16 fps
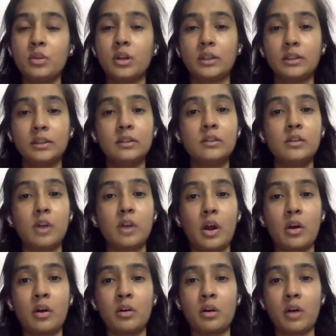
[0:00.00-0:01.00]
other
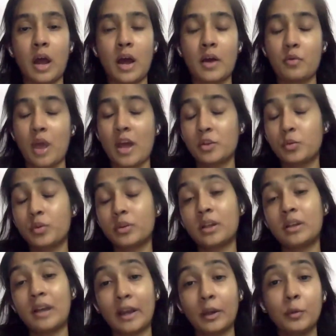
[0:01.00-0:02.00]
as with
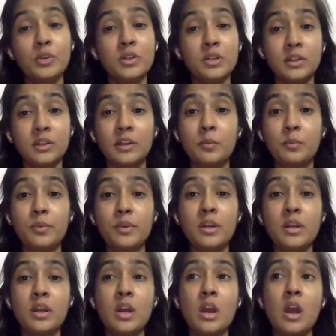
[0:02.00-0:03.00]
our language therapy,